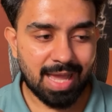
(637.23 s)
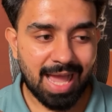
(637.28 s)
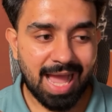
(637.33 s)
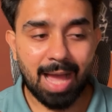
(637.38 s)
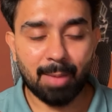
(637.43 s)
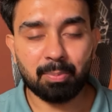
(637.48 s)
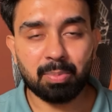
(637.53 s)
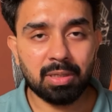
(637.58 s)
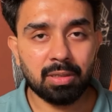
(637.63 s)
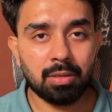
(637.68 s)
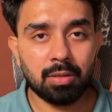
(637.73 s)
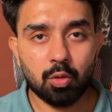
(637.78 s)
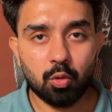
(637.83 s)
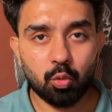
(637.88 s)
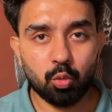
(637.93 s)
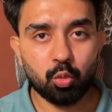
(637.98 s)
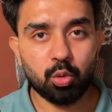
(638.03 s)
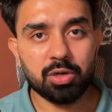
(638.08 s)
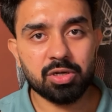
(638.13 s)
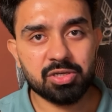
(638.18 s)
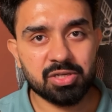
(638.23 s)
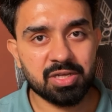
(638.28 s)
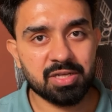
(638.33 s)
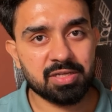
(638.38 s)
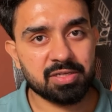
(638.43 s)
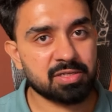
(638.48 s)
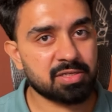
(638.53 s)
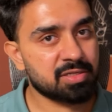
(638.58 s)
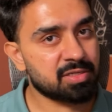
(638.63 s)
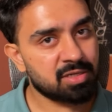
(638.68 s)
Apple
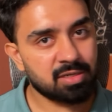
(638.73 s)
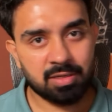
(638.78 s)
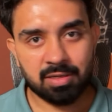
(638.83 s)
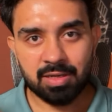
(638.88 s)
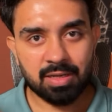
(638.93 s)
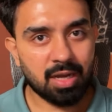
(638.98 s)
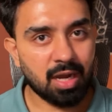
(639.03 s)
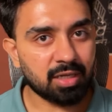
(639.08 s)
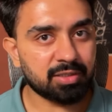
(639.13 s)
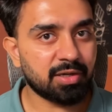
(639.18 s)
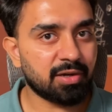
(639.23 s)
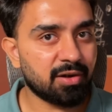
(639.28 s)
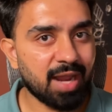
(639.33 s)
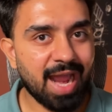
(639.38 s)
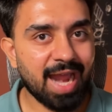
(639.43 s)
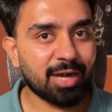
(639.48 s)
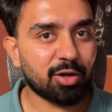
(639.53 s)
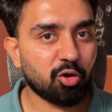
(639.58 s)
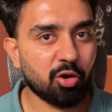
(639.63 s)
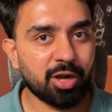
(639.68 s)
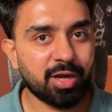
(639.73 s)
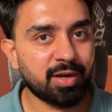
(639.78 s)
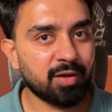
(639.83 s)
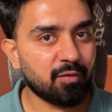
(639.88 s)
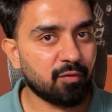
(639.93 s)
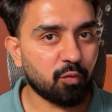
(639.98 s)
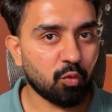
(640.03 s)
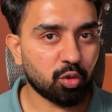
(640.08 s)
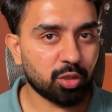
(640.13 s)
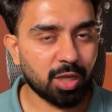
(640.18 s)
versus other
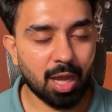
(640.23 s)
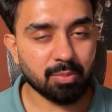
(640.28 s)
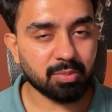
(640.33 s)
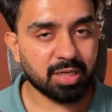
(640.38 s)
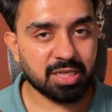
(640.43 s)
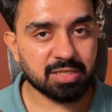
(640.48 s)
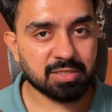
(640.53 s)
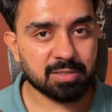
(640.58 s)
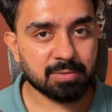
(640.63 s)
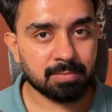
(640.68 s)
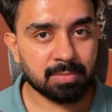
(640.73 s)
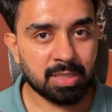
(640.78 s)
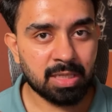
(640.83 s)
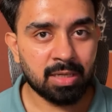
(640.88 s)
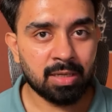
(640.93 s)
Android phone companies.